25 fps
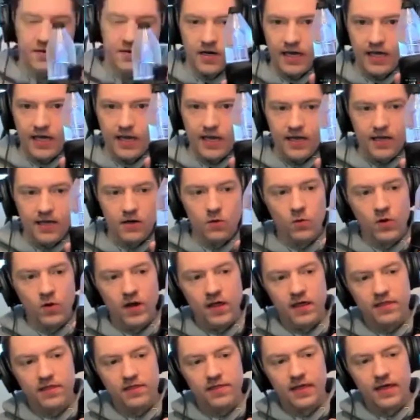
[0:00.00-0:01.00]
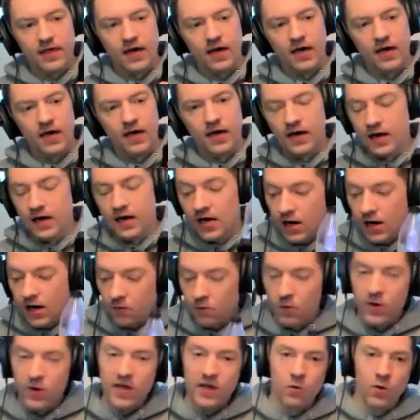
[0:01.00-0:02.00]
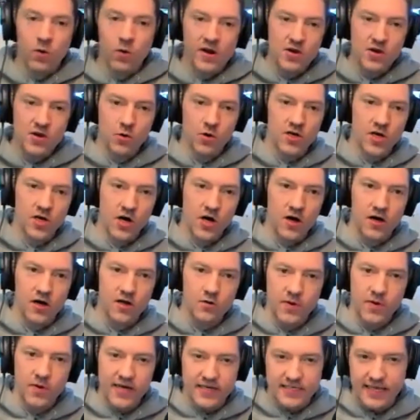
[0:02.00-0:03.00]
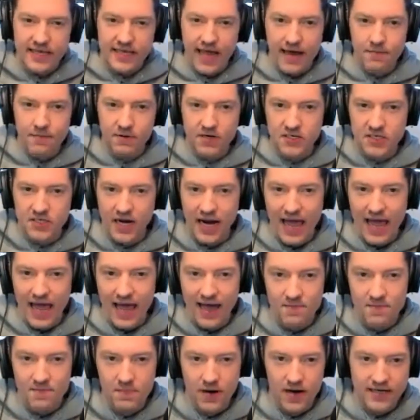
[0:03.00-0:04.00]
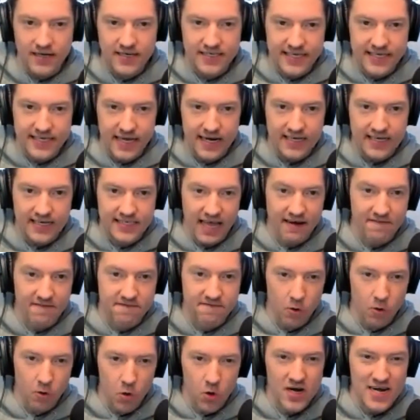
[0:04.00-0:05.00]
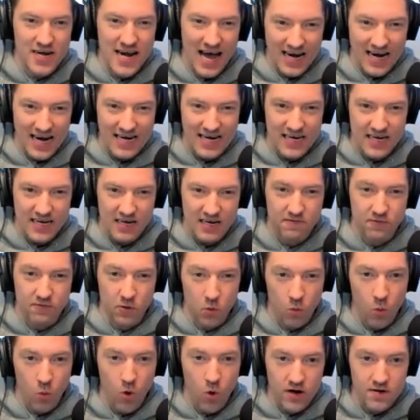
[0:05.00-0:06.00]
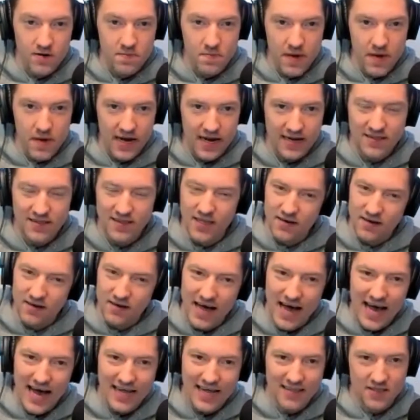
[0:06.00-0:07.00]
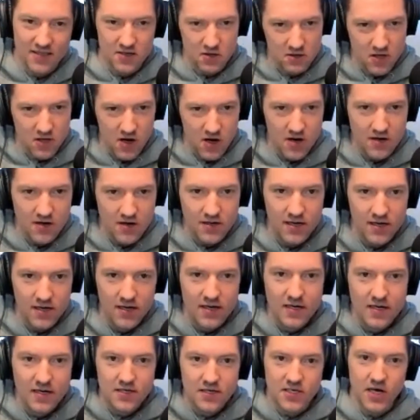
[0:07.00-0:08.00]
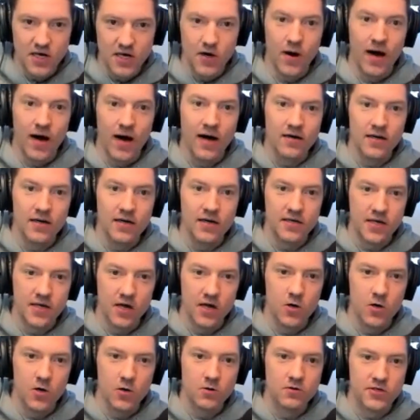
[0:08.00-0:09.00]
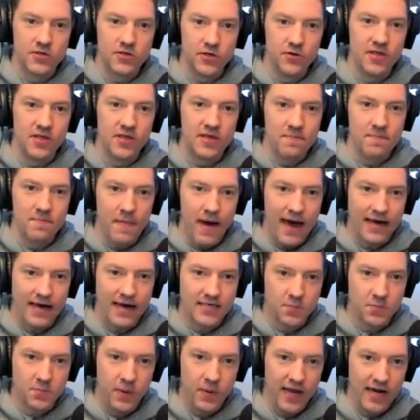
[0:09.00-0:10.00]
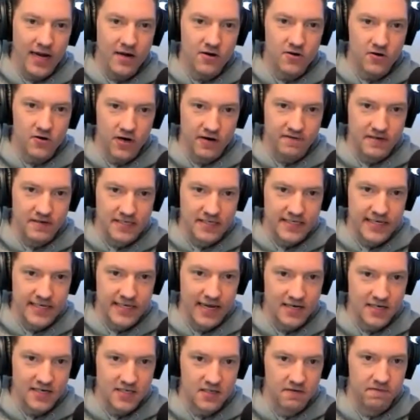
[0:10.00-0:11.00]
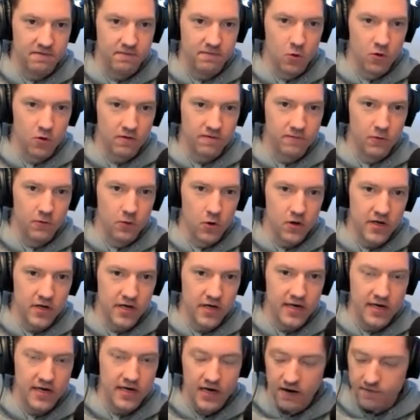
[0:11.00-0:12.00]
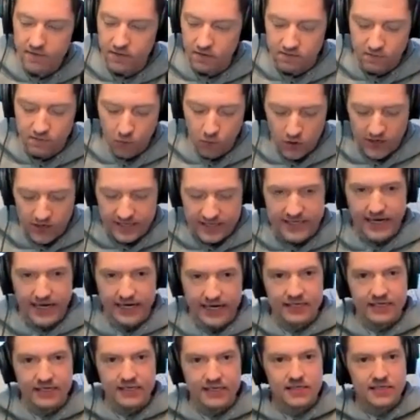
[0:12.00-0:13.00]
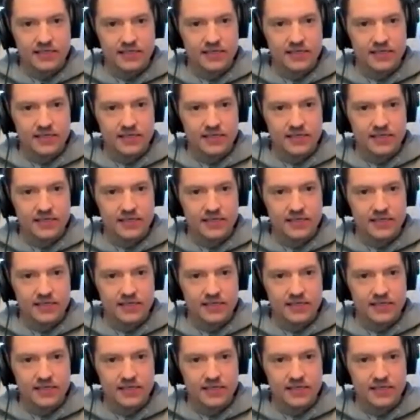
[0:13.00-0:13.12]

hit it with uh we when you were gone, we established that I had my settings at 490 for one minute, little hot, little long. So I'm gonna go to the Max Payne Griffin settings, the 440 for 40 seconds.